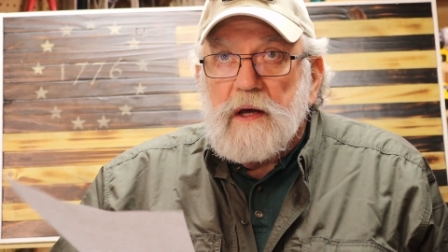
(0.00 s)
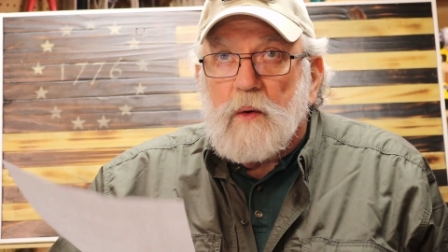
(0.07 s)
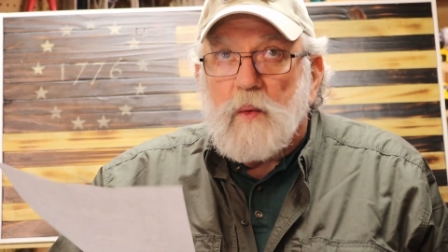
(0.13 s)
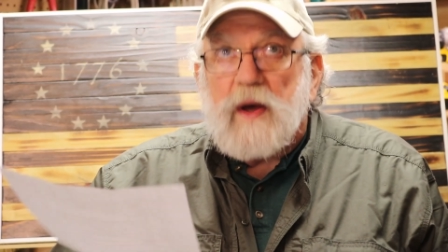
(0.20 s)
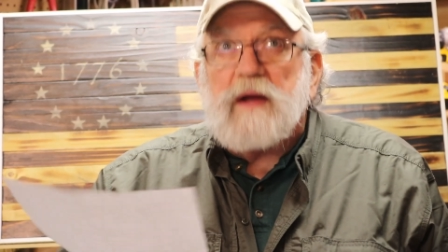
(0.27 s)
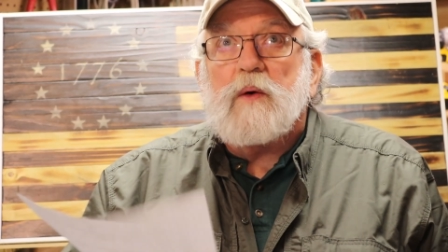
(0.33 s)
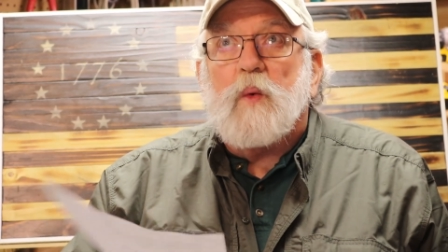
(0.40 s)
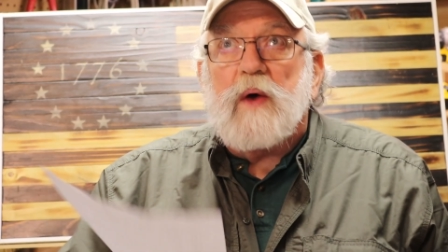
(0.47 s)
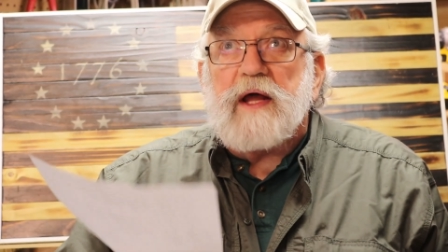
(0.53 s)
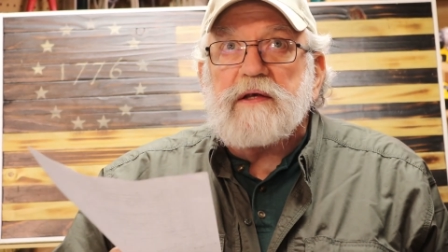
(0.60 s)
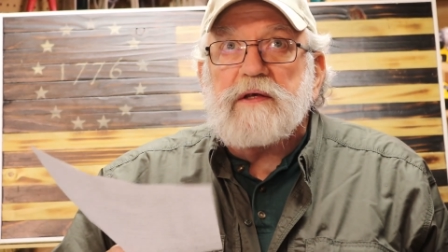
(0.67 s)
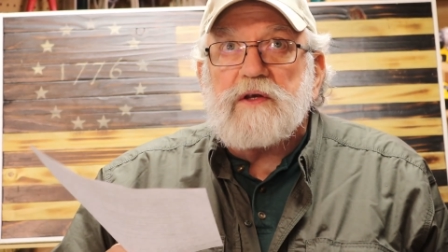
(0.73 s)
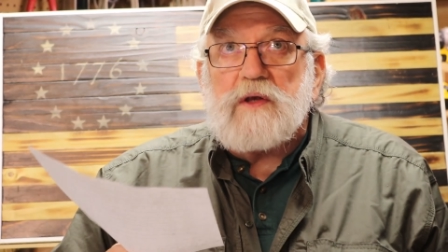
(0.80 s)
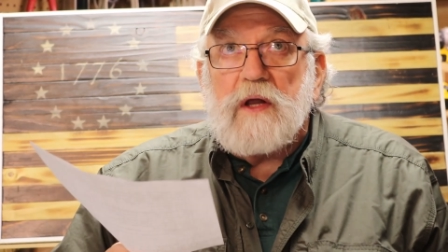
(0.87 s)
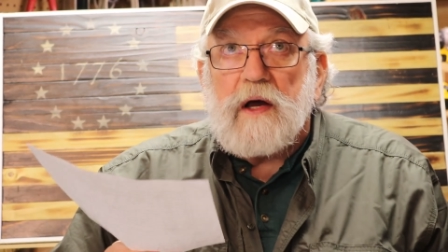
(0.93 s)
went, went
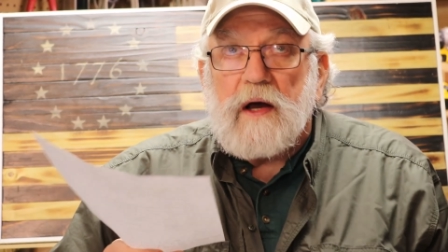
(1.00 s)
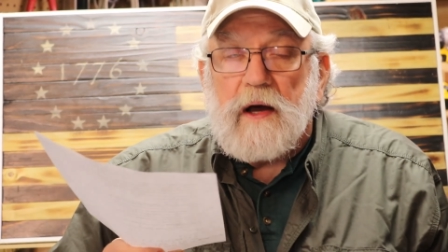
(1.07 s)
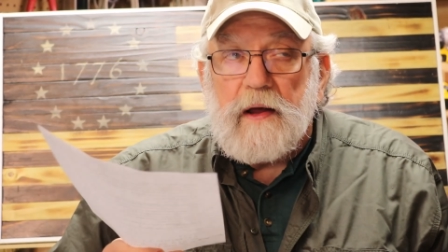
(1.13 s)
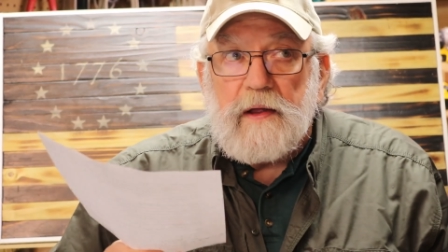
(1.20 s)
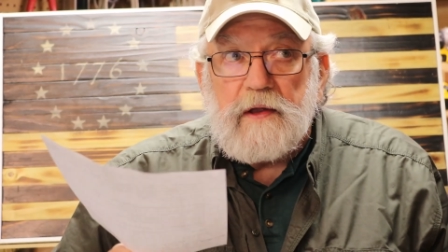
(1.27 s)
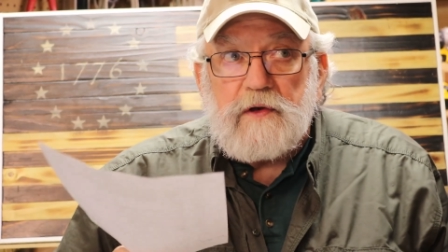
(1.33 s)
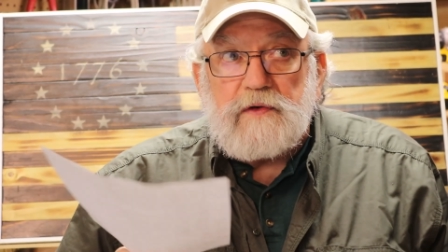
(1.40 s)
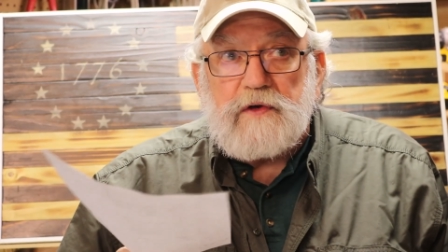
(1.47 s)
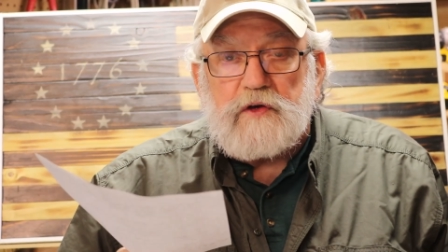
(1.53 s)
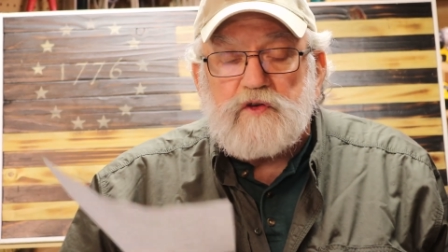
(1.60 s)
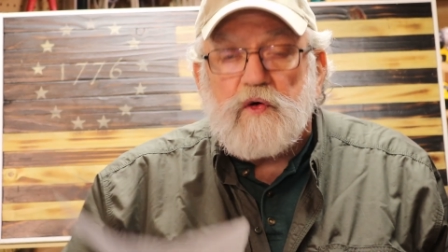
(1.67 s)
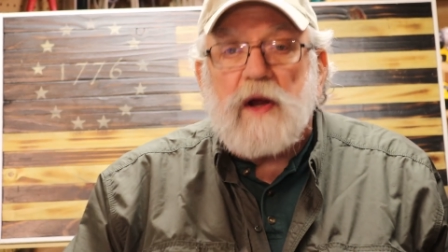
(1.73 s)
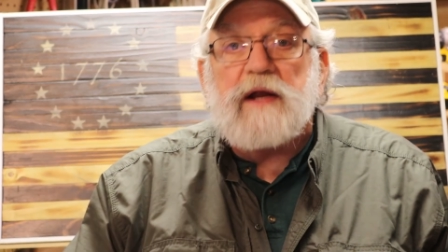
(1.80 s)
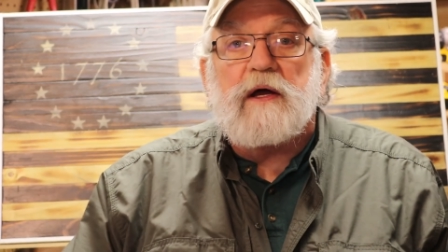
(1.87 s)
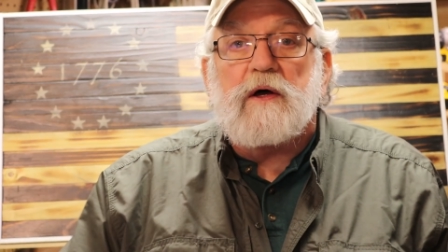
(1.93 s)
to
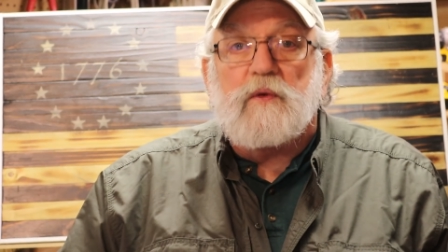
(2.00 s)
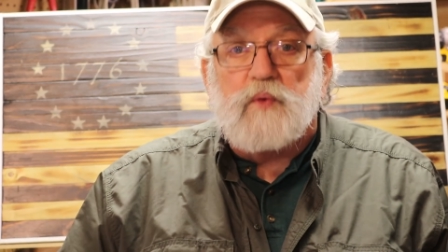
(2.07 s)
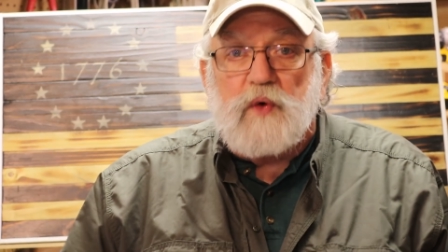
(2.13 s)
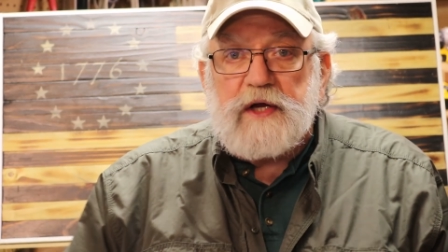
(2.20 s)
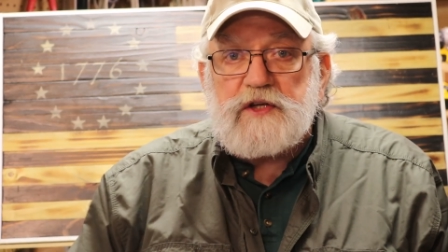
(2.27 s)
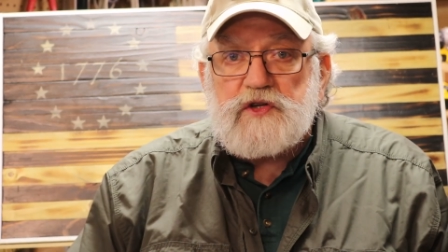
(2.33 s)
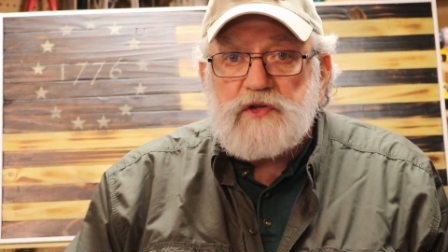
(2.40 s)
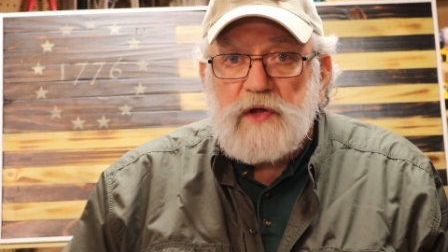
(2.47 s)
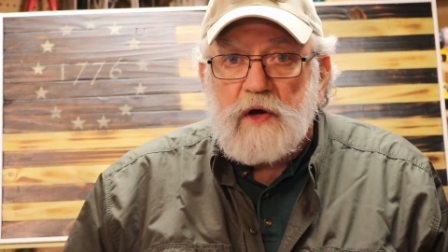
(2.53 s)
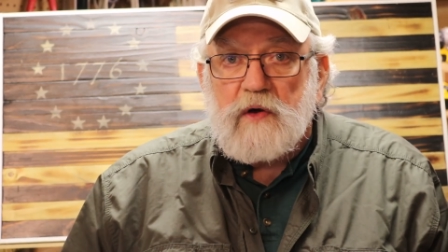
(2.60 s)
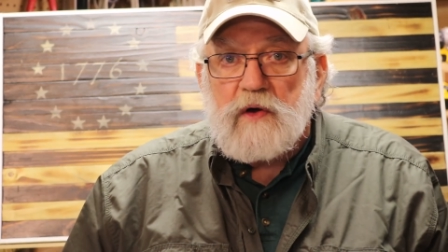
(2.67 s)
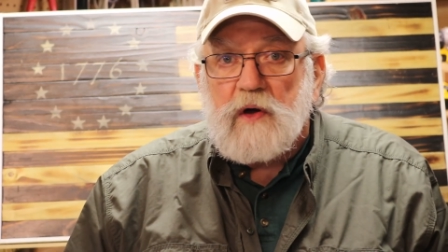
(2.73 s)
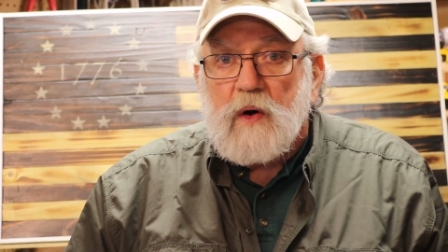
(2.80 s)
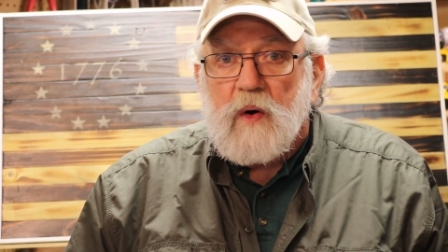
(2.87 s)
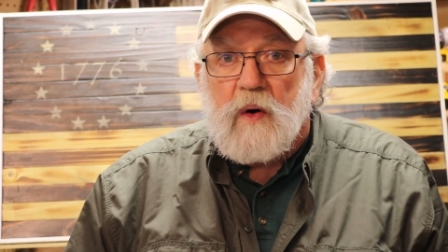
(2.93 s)
try to reach their
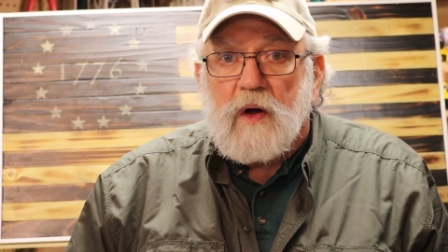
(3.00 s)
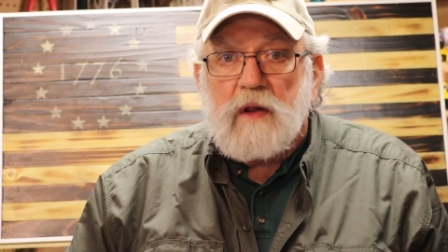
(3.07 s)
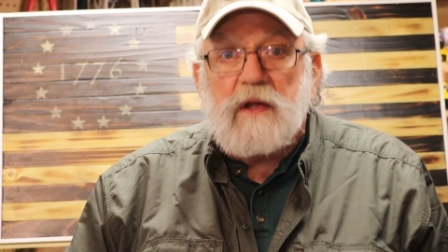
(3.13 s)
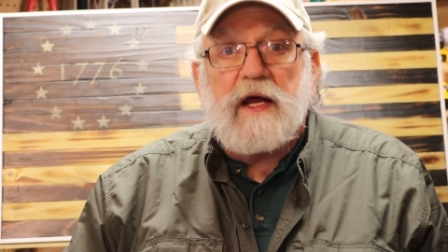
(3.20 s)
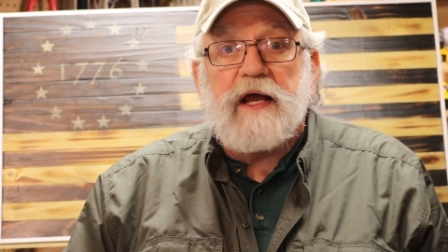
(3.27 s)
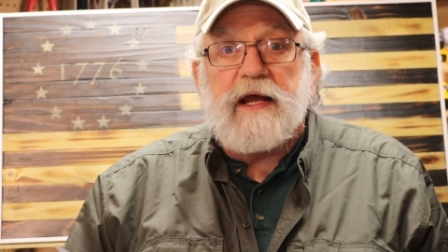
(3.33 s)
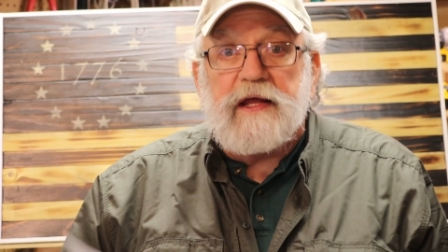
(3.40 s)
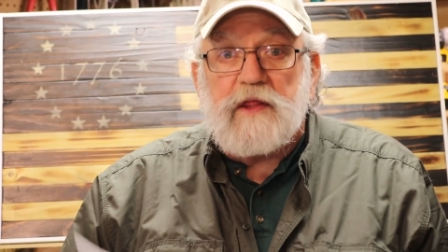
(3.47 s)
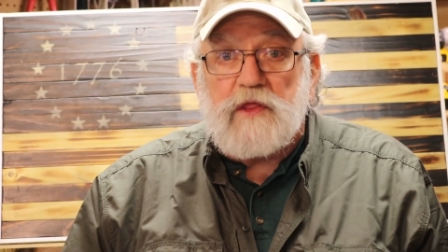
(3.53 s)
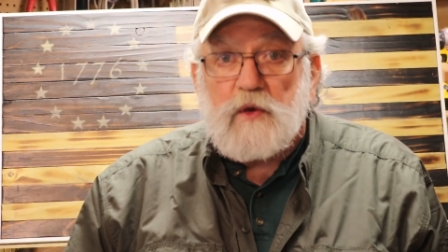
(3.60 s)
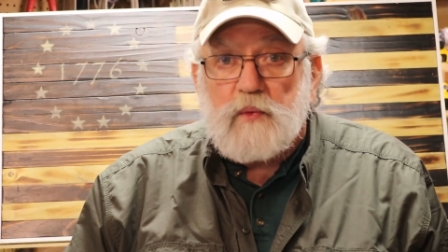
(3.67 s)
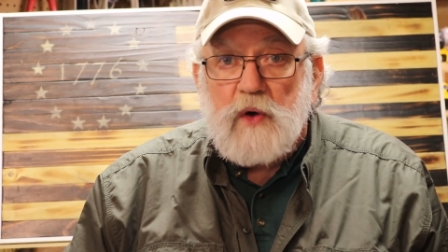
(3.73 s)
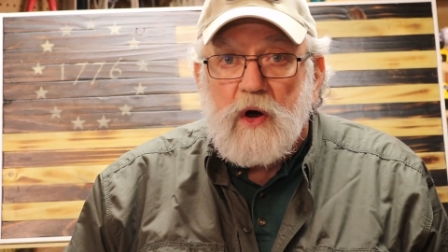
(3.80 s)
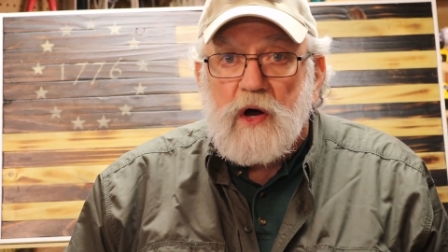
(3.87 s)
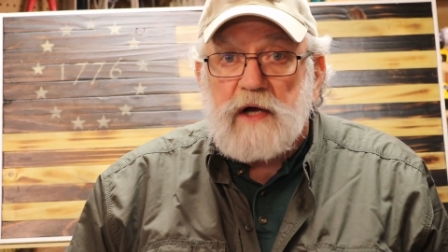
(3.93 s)
goal in the
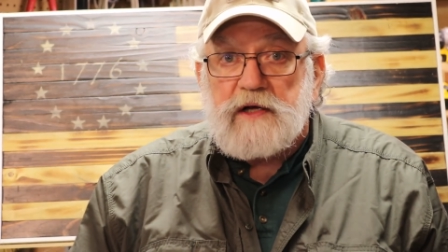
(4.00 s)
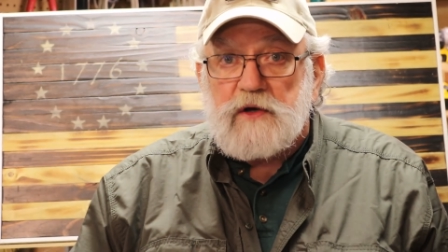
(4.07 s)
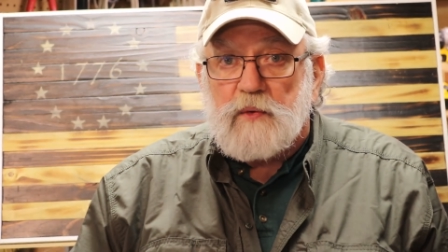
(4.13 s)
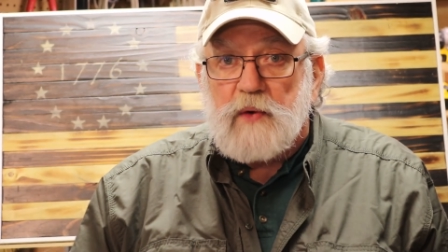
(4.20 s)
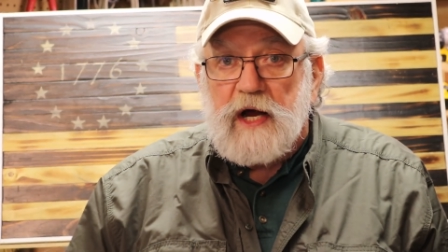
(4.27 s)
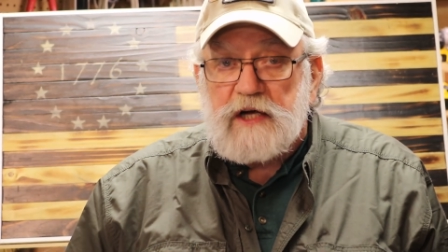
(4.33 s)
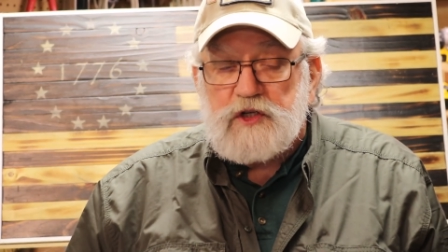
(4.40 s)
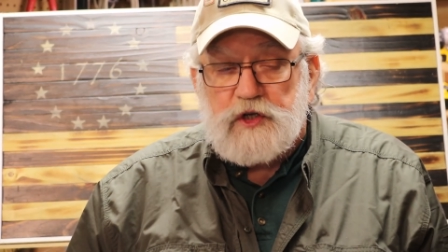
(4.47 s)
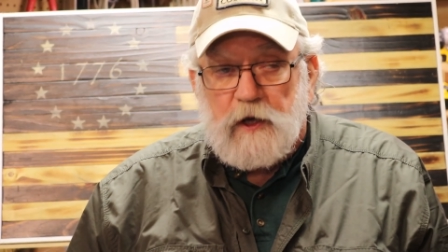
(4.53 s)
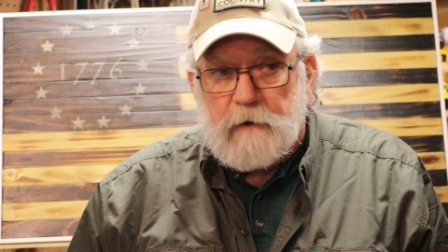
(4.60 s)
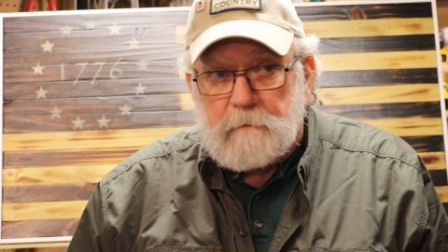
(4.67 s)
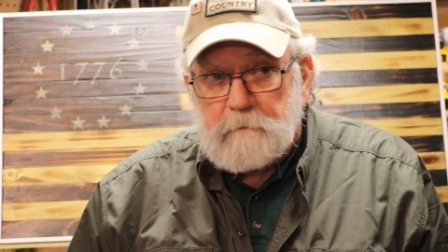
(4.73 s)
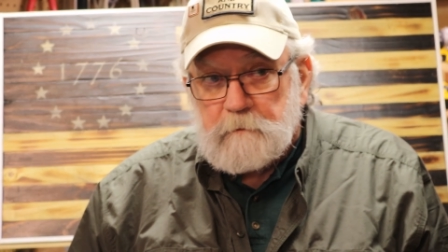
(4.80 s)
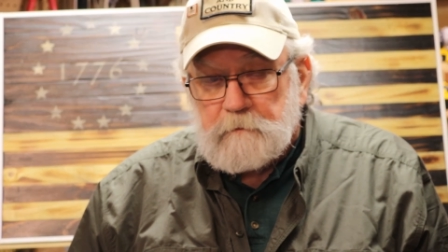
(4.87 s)
wrong direction.